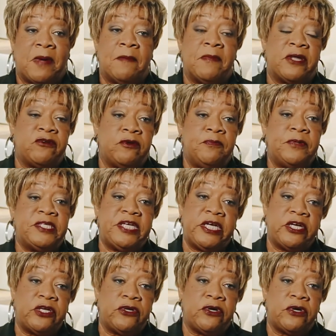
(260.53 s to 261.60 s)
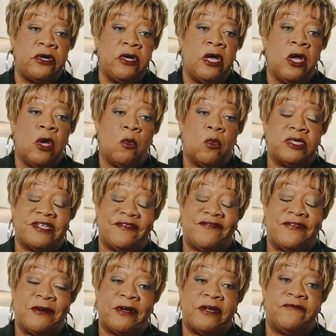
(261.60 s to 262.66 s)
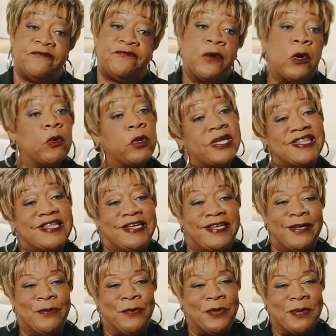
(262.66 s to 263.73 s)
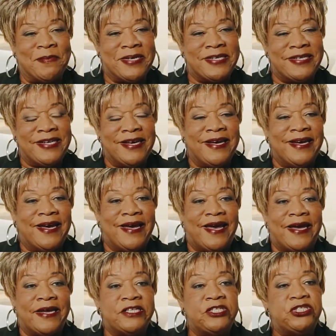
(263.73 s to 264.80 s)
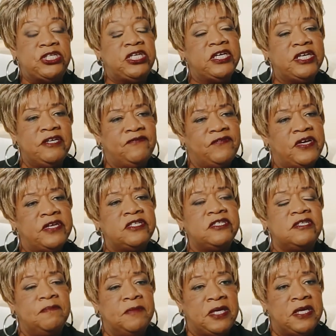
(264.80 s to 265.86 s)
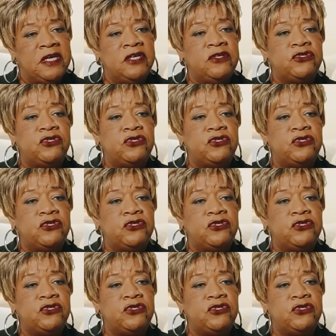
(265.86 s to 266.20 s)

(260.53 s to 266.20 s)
My mother, in particular, was a very forward thinking woman, and she convinced me